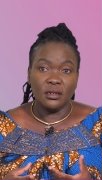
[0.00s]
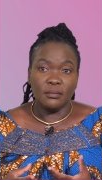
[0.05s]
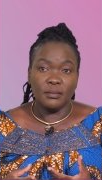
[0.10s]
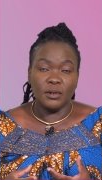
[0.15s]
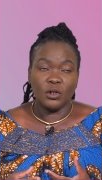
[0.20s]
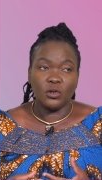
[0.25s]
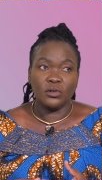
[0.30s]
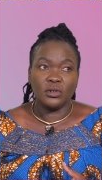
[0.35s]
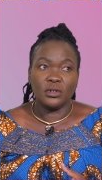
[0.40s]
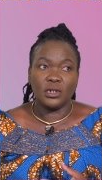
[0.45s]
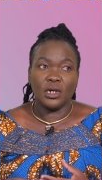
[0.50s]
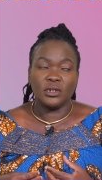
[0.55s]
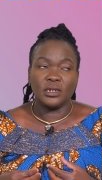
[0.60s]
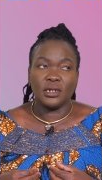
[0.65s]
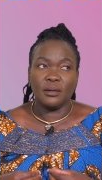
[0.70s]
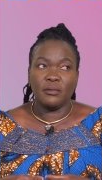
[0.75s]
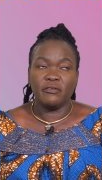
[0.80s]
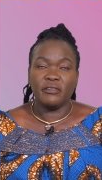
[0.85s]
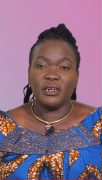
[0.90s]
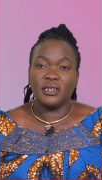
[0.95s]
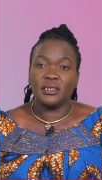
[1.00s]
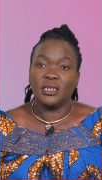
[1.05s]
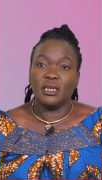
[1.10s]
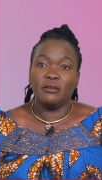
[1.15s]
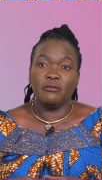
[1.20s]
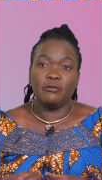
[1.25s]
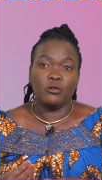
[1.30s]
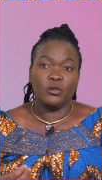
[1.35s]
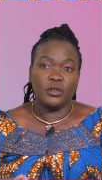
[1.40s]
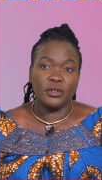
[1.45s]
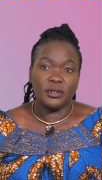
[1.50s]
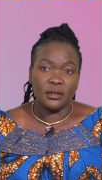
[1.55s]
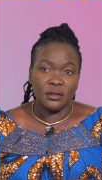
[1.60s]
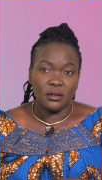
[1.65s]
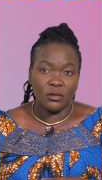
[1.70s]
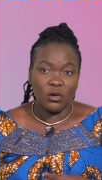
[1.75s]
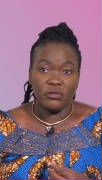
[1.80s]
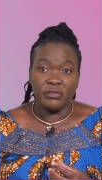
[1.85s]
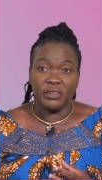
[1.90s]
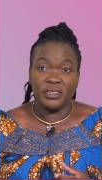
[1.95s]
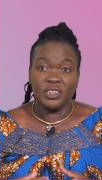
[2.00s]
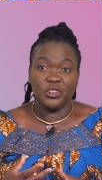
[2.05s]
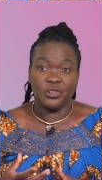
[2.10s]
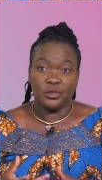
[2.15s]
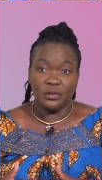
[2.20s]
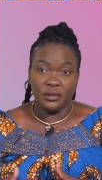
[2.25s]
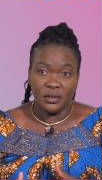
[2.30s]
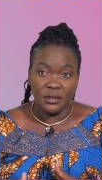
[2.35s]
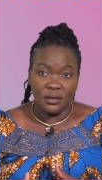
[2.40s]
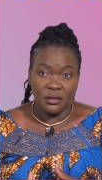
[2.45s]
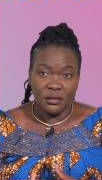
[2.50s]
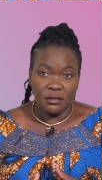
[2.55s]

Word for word: because some of us influence conversations.